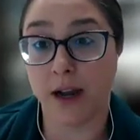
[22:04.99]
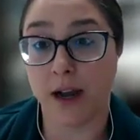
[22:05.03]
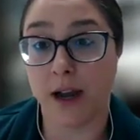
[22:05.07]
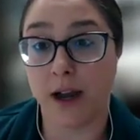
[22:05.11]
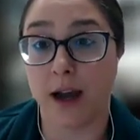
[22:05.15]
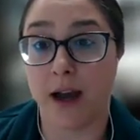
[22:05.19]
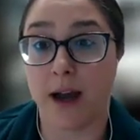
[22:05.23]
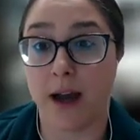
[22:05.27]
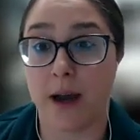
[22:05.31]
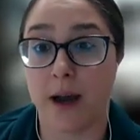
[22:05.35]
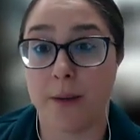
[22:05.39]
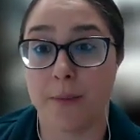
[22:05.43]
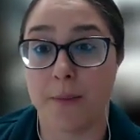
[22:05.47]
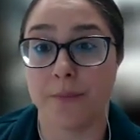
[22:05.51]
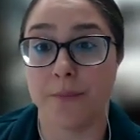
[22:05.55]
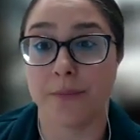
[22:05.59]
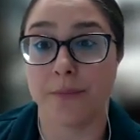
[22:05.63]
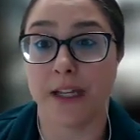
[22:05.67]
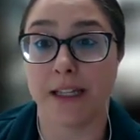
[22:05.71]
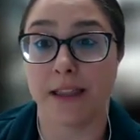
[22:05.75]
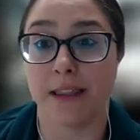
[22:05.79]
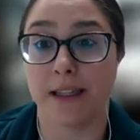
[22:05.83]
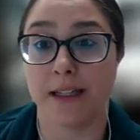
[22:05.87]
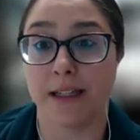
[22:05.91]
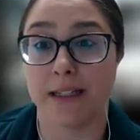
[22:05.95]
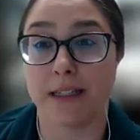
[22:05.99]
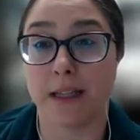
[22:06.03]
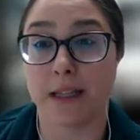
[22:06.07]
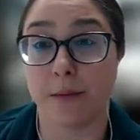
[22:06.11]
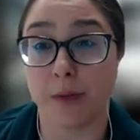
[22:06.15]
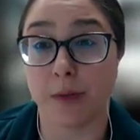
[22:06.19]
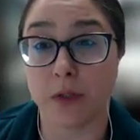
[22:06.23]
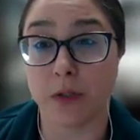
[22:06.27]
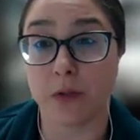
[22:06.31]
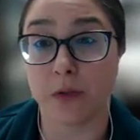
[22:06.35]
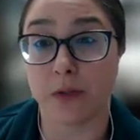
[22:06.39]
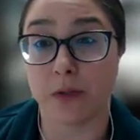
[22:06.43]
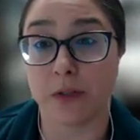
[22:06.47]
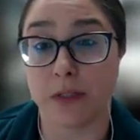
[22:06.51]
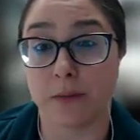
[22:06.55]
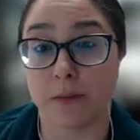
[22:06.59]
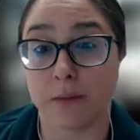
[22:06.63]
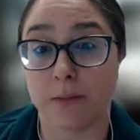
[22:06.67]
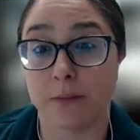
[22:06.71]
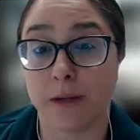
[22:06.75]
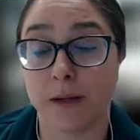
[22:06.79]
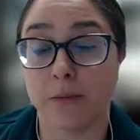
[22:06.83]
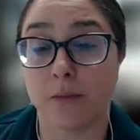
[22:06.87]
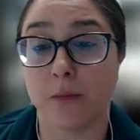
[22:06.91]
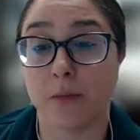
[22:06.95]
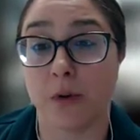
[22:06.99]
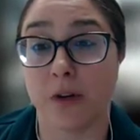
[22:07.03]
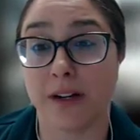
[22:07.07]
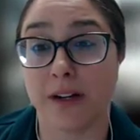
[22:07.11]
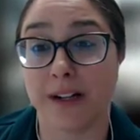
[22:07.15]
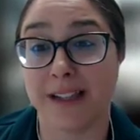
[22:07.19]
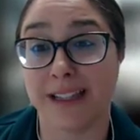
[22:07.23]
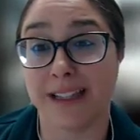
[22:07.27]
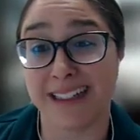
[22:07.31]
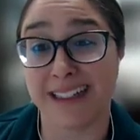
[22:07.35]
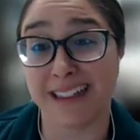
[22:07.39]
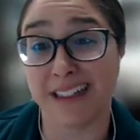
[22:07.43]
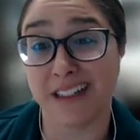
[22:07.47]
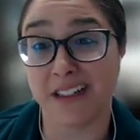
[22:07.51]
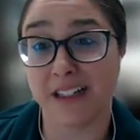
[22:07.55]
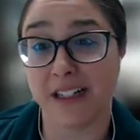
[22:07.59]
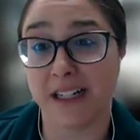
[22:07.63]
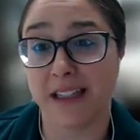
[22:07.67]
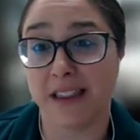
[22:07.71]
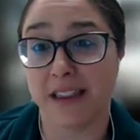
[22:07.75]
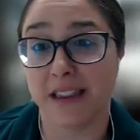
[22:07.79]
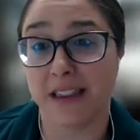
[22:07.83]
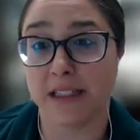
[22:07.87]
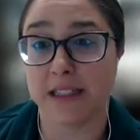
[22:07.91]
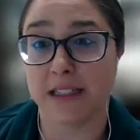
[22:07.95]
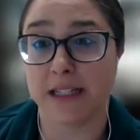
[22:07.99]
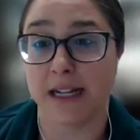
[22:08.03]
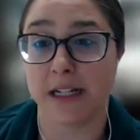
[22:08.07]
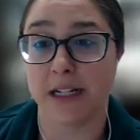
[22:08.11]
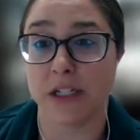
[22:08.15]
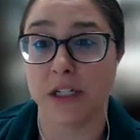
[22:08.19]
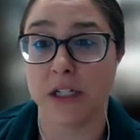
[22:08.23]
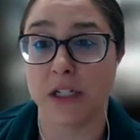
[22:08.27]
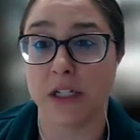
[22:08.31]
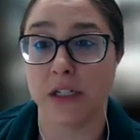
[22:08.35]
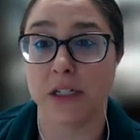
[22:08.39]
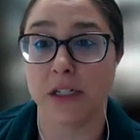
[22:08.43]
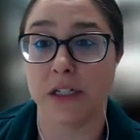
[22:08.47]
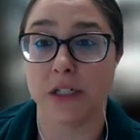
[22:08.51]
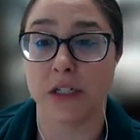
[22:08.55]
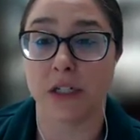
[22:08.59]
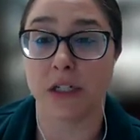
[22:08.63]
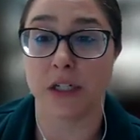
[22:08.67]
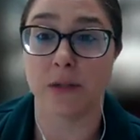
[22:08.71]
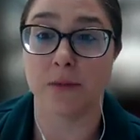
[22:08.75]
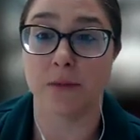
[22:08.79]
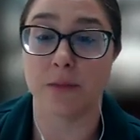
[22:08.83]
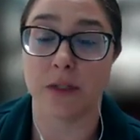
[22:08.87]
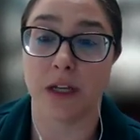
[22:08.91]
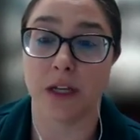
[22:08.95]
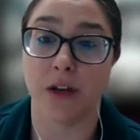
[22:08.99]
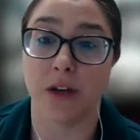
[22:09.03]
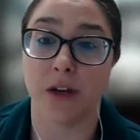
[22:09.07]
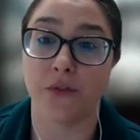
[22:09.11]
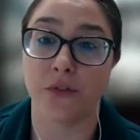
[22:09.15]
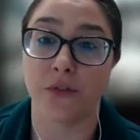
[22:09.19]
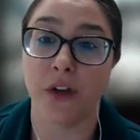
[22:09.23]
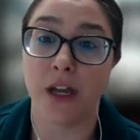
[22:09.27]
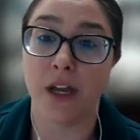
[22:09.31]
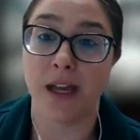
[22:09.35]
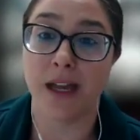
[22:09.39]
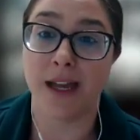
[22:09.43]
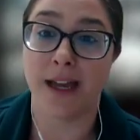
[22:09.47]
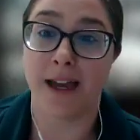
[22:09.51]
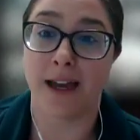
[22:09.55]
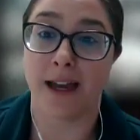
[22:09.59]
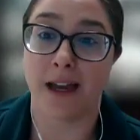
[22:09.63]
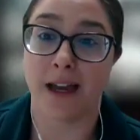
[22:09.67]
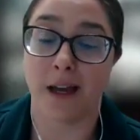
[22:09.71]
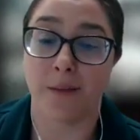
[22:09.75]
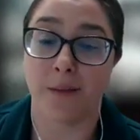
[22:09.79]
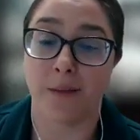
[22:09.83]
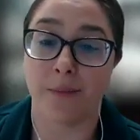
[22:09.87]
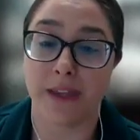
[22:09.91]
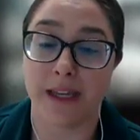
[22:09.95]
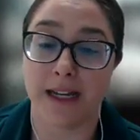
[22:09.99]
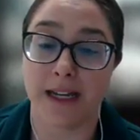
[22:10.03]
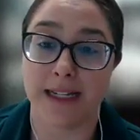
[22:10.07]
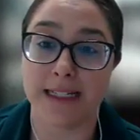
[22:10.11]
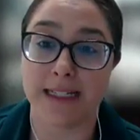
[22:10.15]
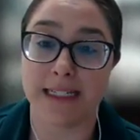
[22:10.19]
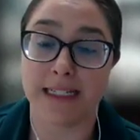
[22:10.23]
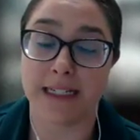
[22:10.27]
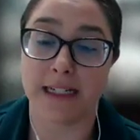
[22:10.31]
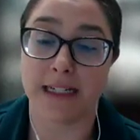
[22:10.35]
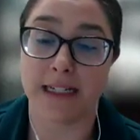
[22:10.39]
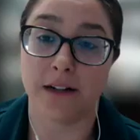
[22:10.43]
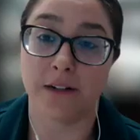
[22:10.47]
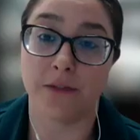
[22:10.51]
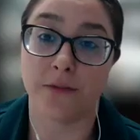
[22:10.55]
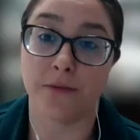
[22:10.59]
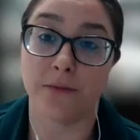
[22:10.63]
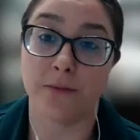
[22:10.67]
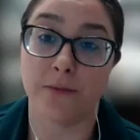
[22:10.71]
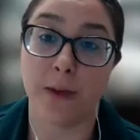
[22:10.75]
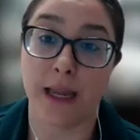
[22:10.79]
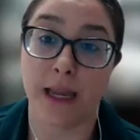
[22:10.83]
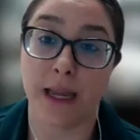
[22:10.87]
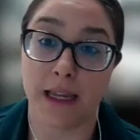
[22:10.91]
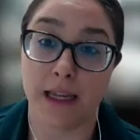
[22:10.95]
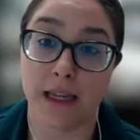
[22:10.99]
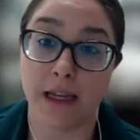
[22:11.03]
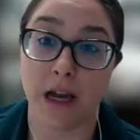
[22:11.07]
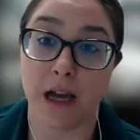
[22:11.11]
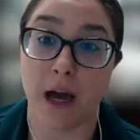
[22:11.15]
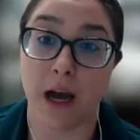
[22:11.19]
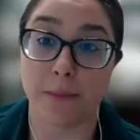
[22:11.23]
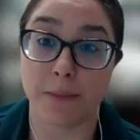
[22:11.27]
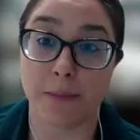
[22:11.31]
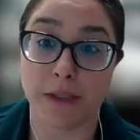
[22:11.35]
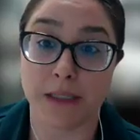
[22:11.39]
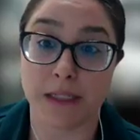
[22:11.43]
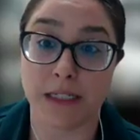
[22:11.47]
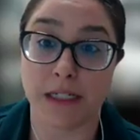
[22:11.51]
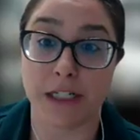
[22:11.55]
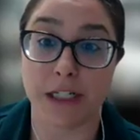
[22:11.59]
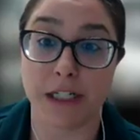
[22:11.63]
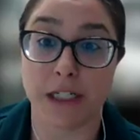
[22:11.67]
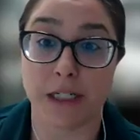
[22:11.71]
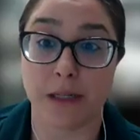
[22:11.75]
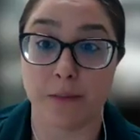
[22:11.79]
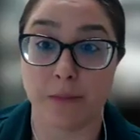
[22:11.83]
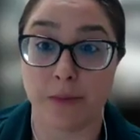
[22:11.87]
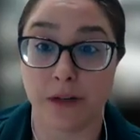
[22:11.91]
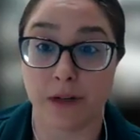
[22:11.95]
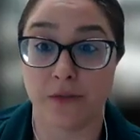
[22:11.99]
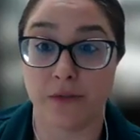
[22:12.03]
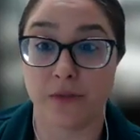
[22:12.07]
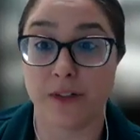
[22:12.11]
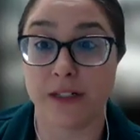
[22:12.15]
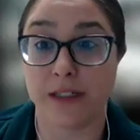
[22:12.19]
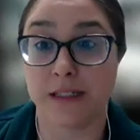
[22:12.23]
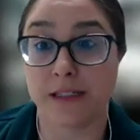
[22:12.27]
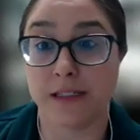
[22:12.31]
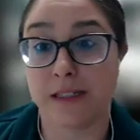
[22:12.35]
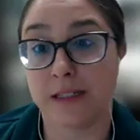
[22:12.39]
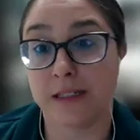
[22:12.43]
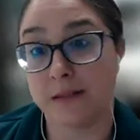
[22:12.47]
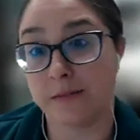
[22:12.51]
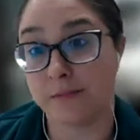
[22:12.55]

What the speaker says: I think summer school is a bit more clear in the statute in terms of the idea of paying compensation and benefits